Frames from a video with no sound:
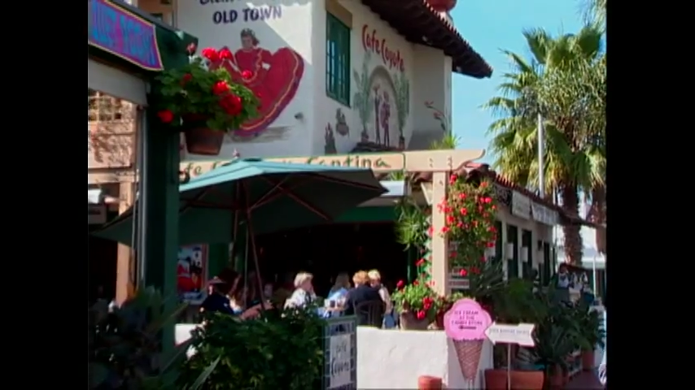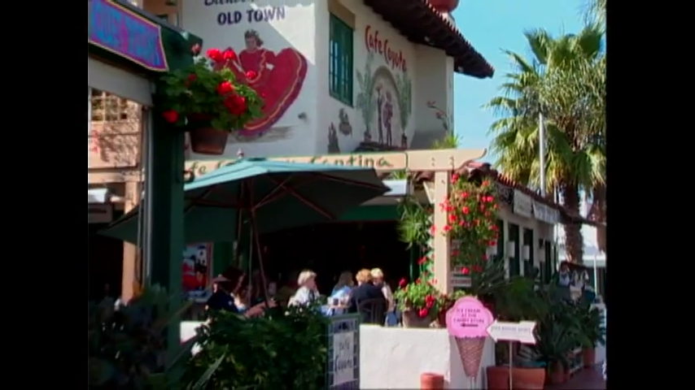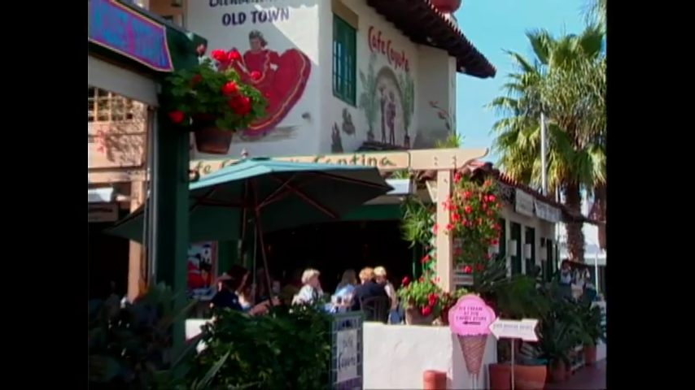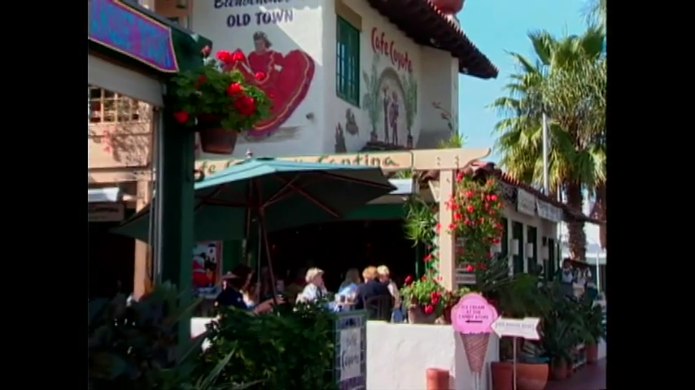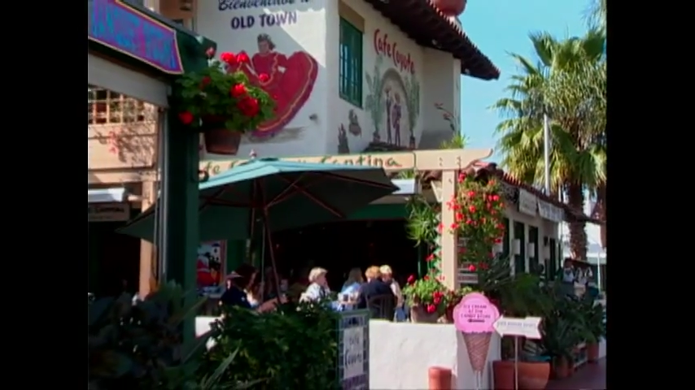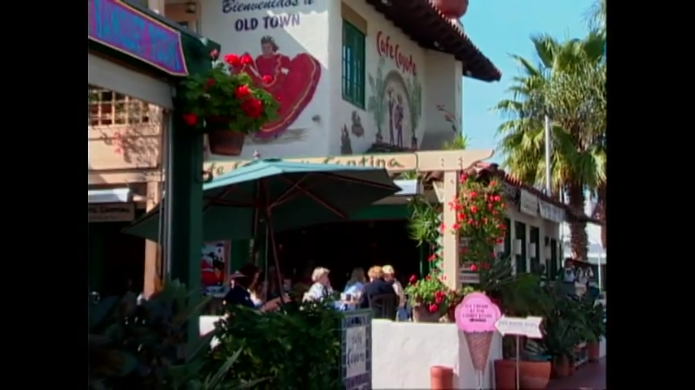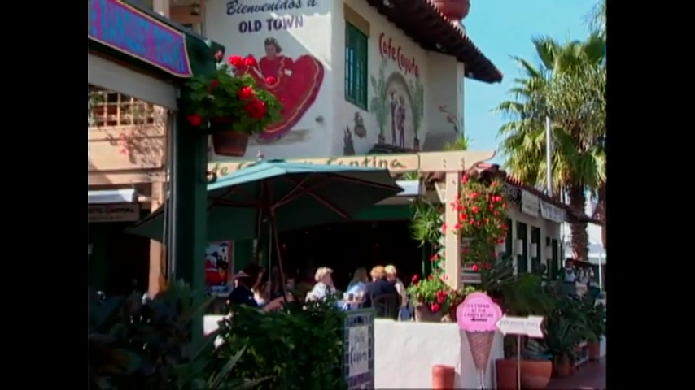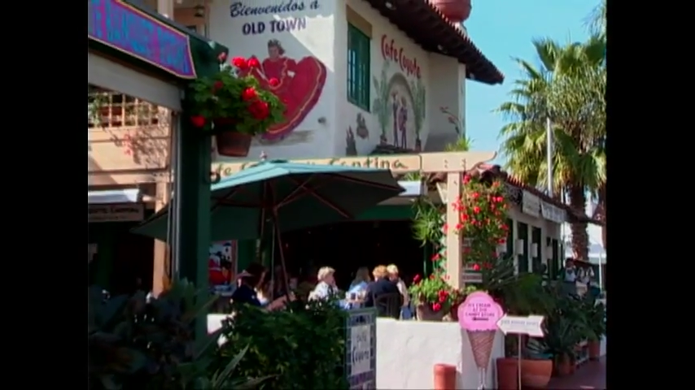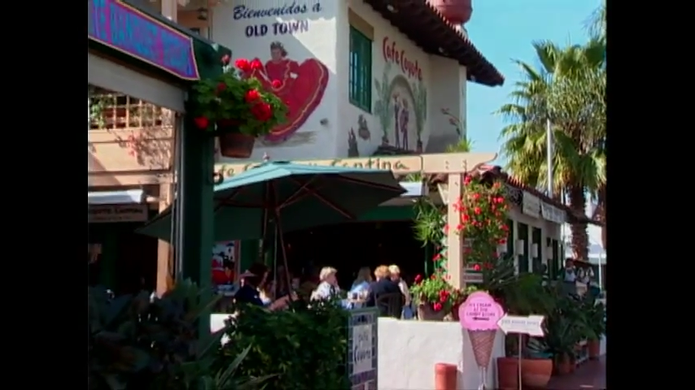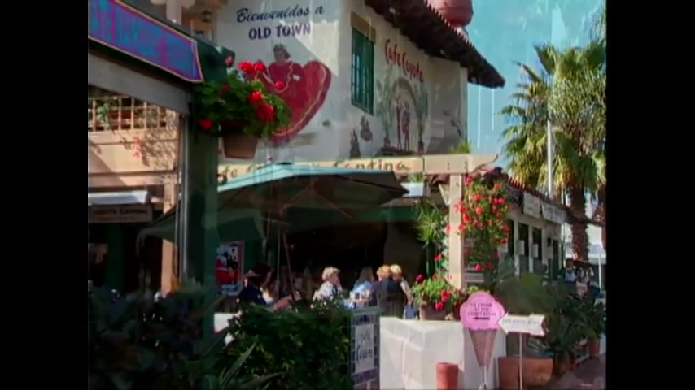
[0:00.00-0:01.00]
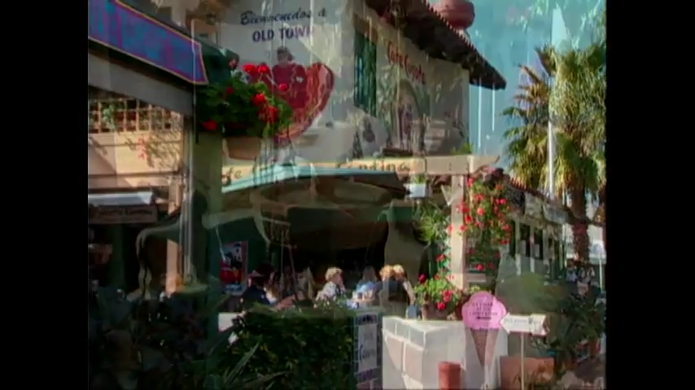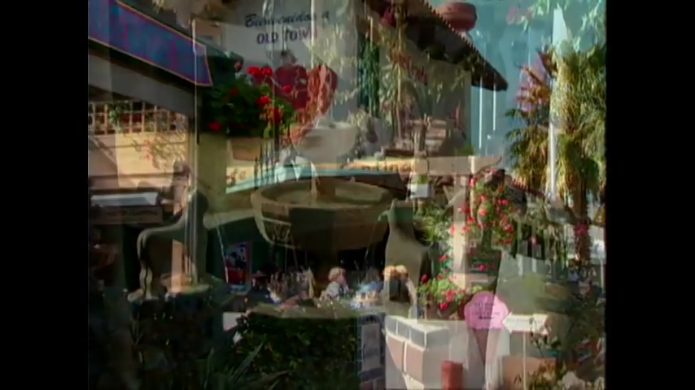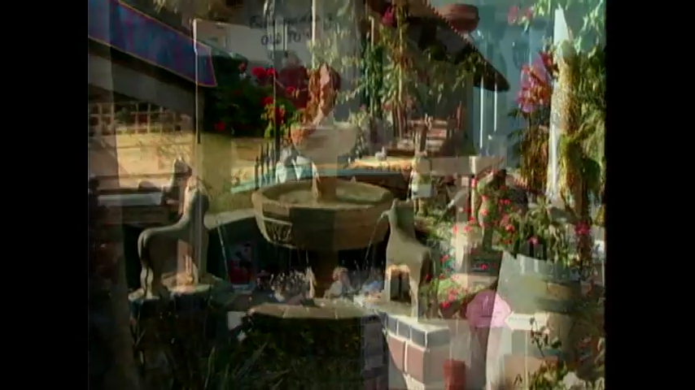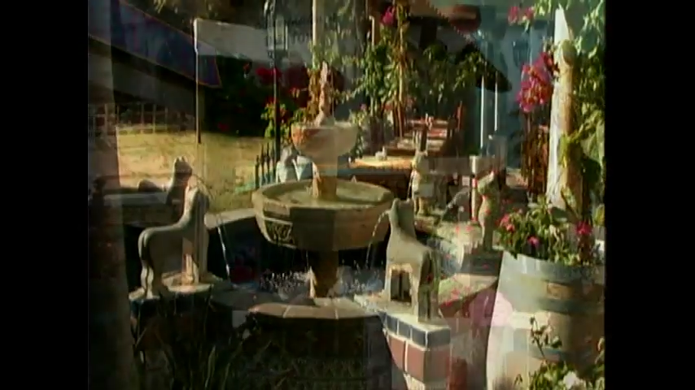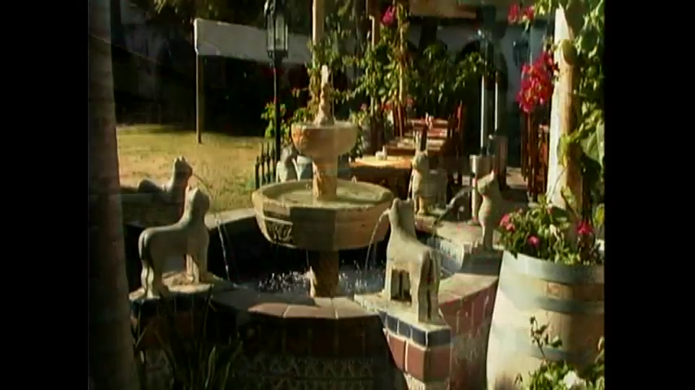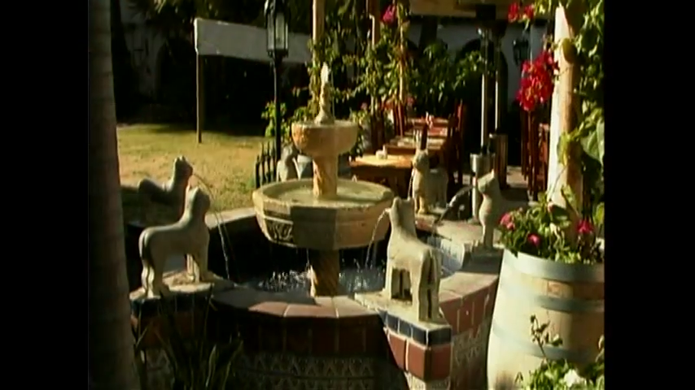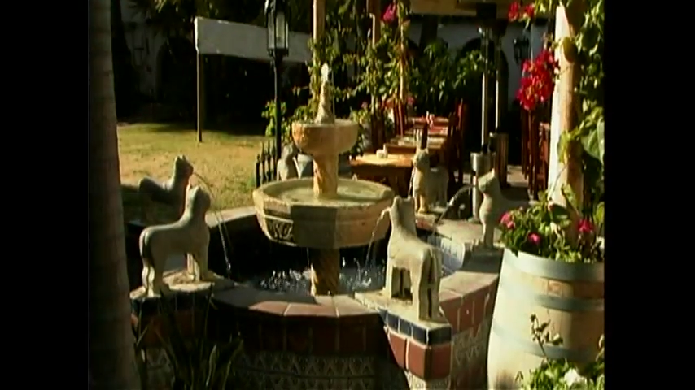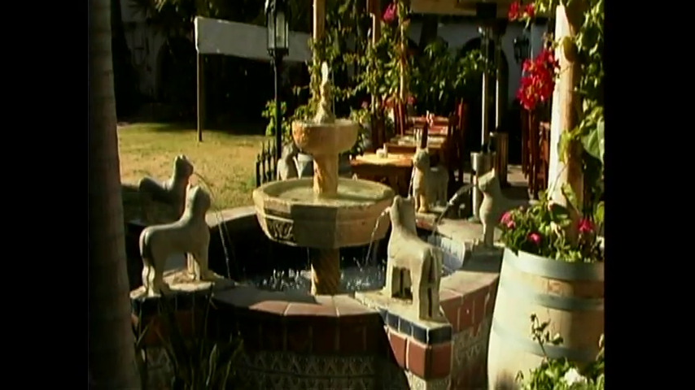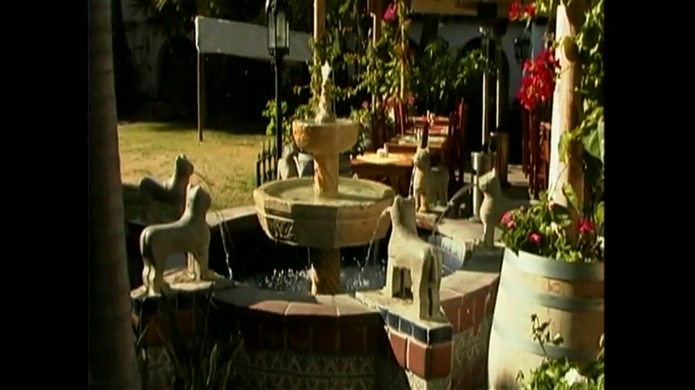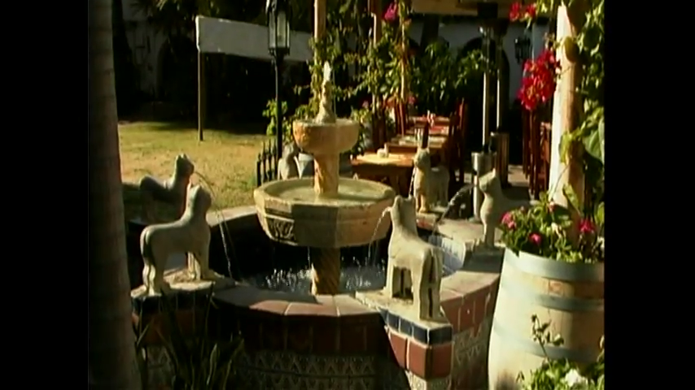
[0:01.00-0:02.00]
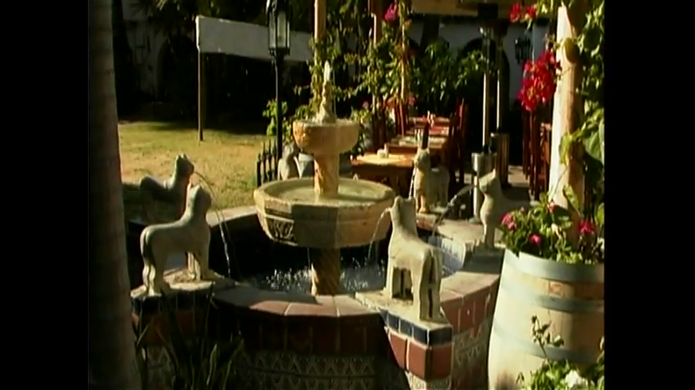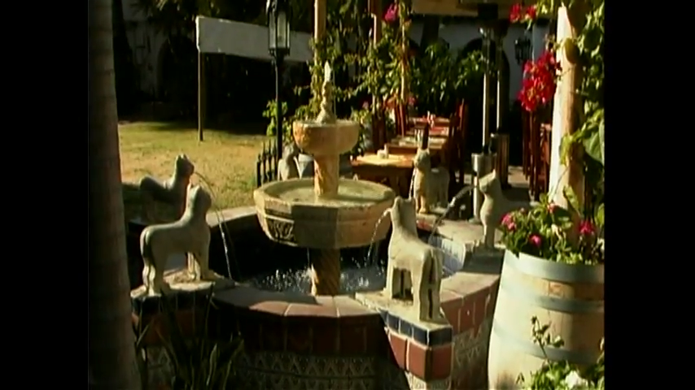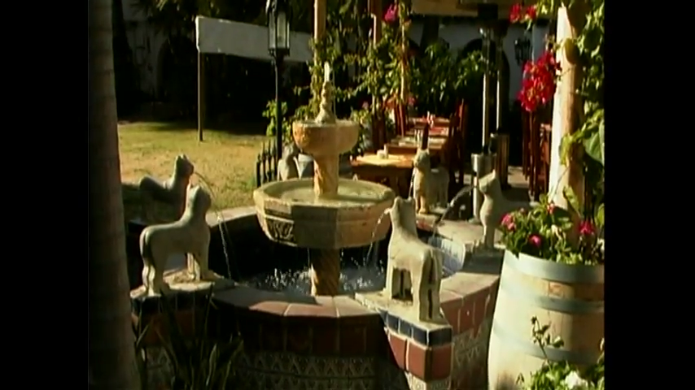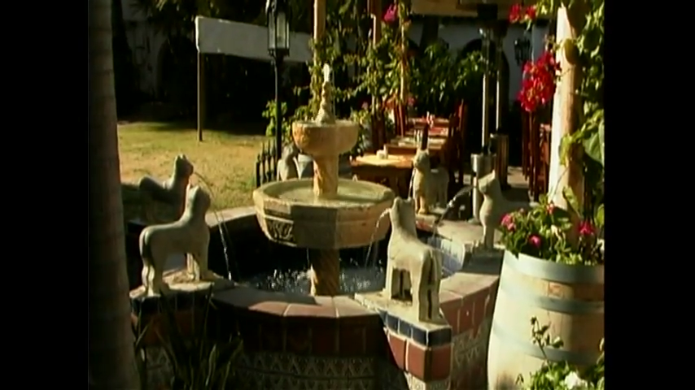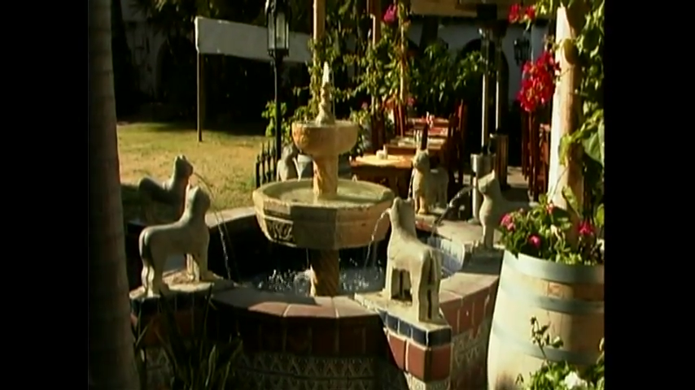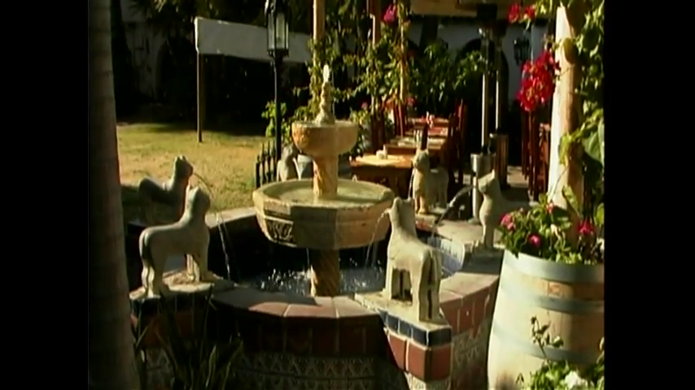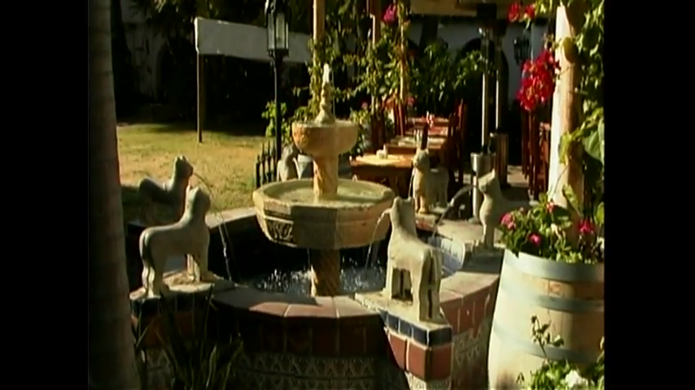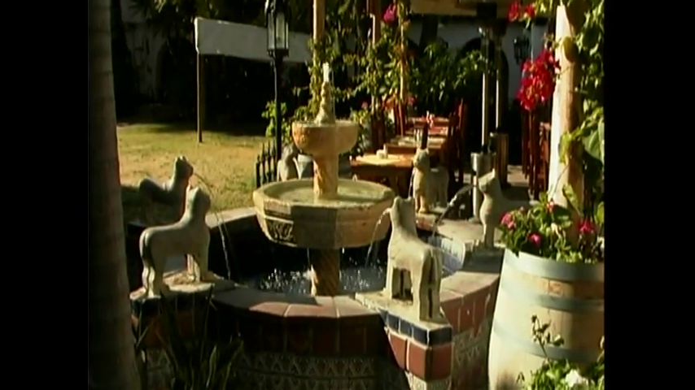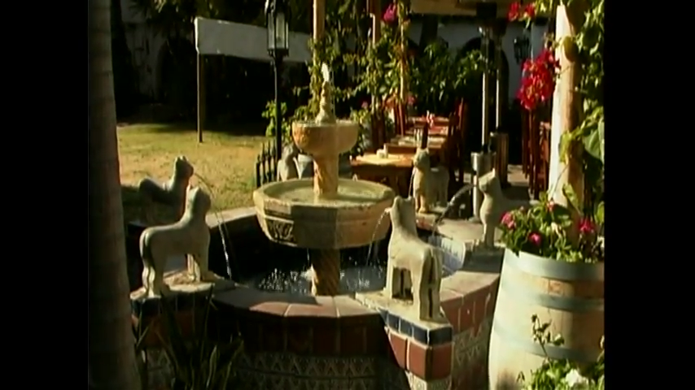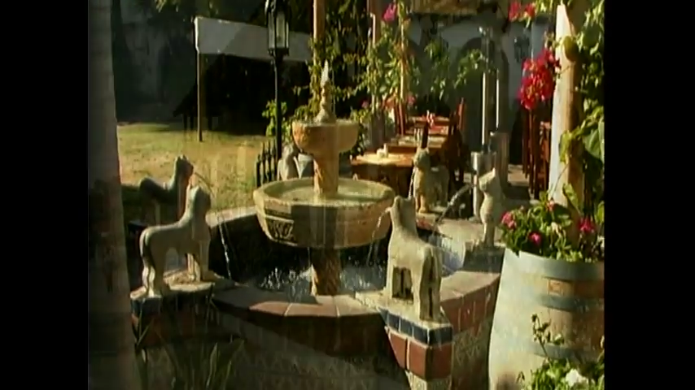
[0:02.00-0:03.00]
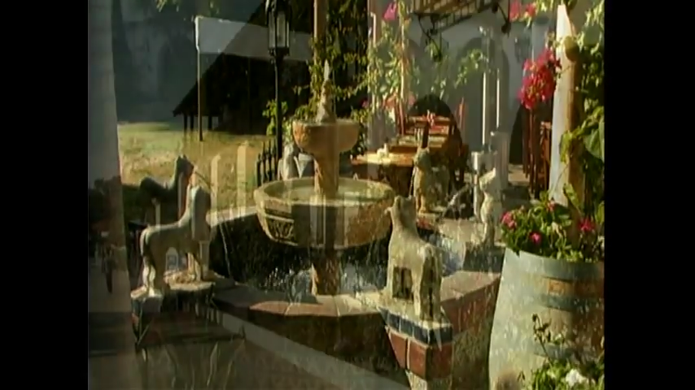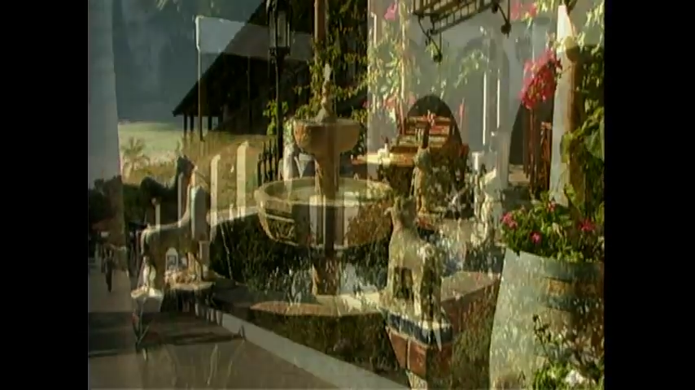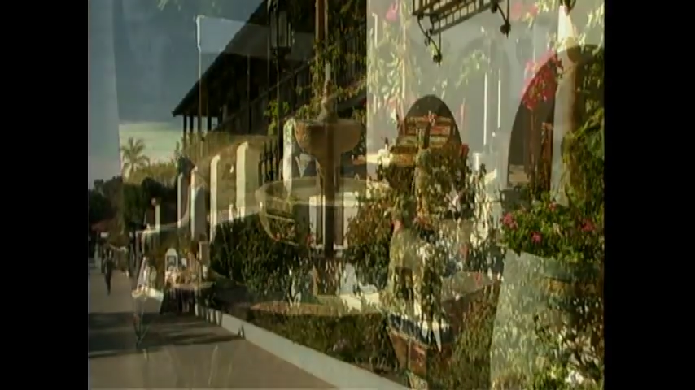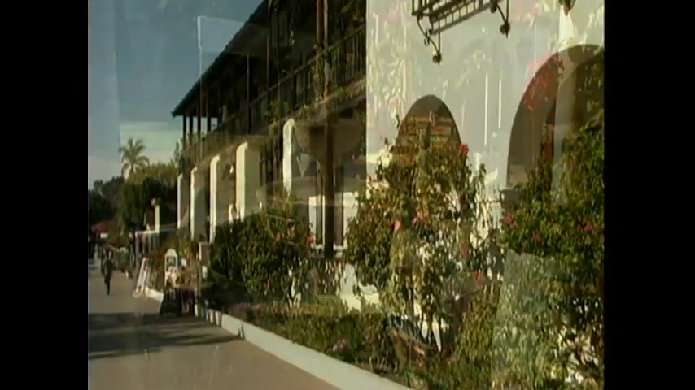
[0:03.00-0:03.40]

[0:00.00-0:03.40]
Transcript: [unreadable: no face in view]